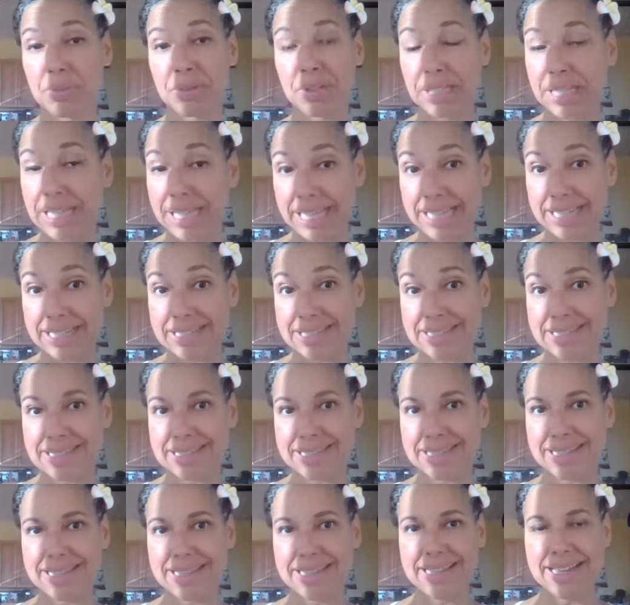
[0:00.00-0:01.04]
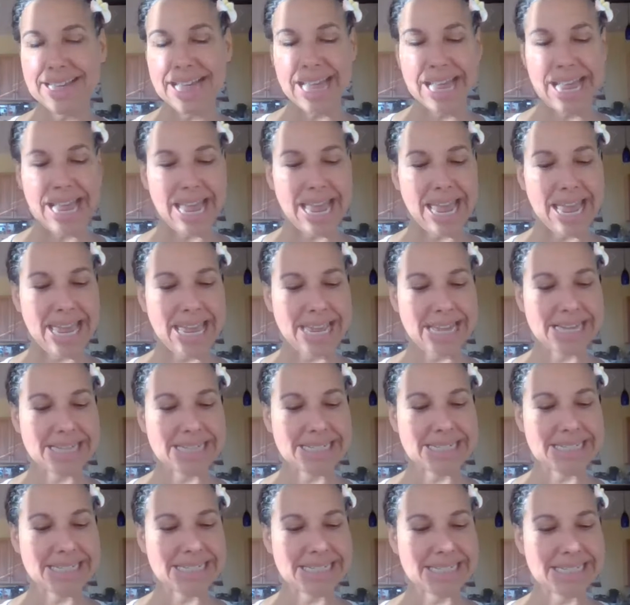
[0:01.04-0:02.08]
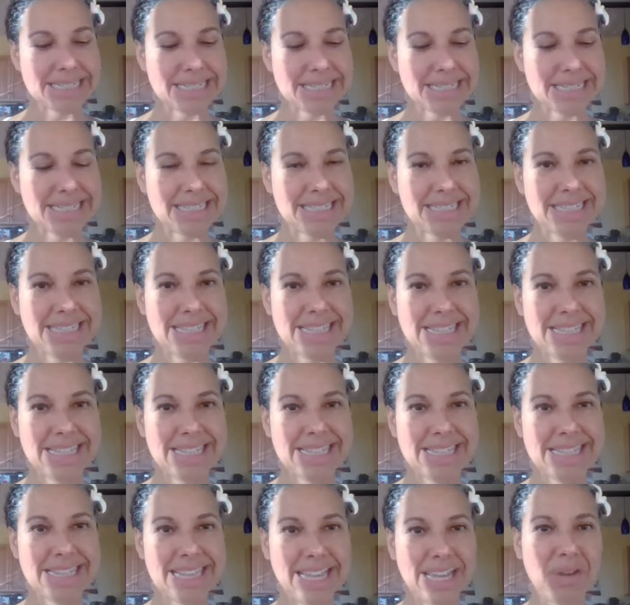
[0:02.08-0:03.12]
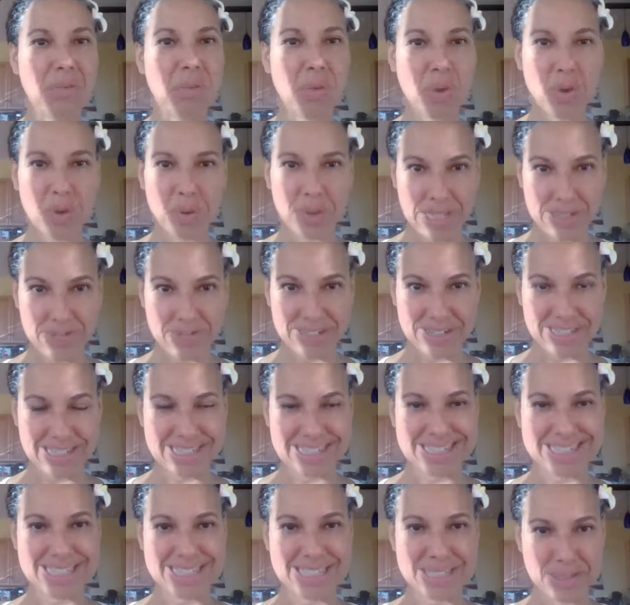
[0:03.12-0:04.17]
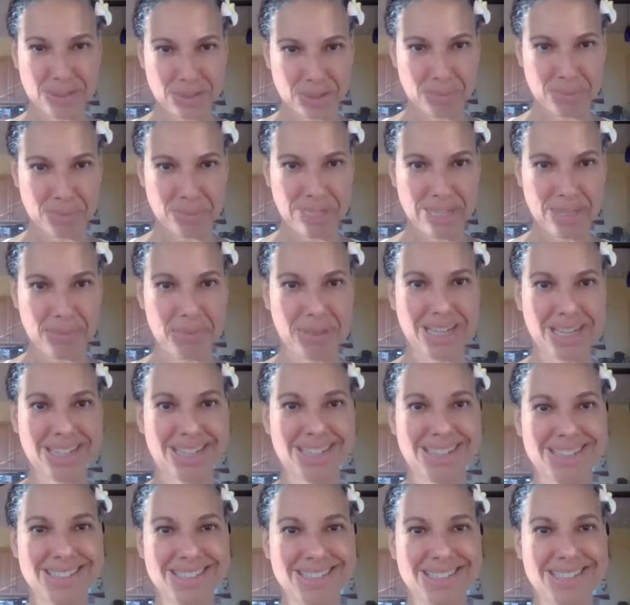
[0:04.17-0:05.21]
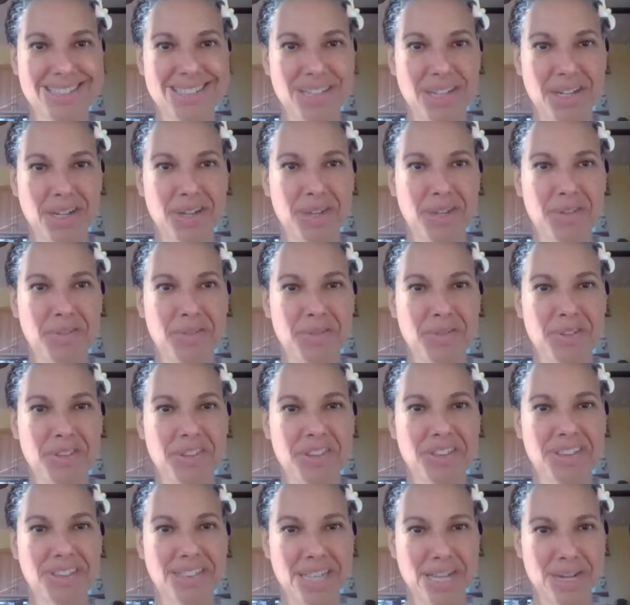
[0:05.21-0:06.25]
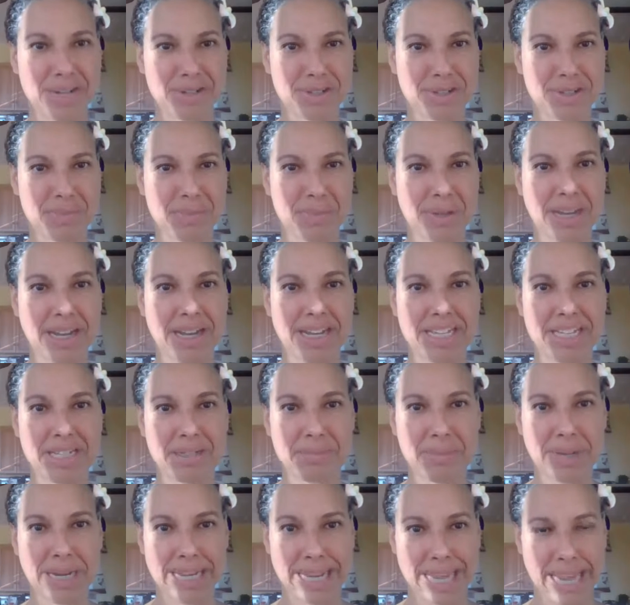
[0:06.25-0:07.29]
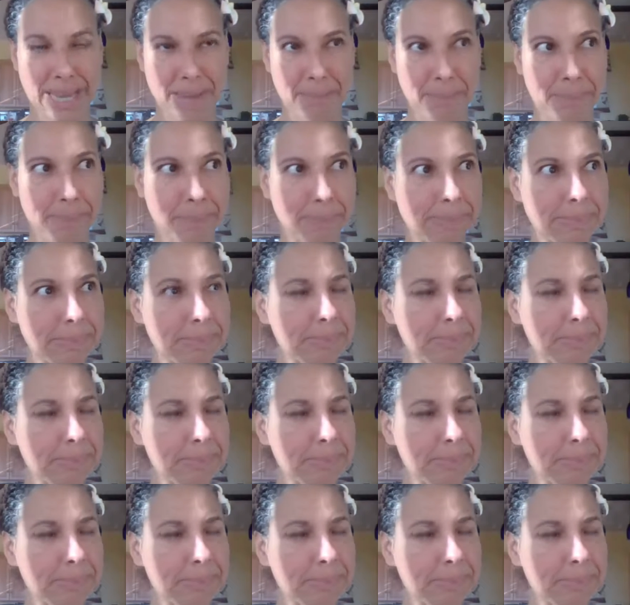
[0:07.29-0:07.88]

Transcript: place and they won't even consider me because of the letters behind my name.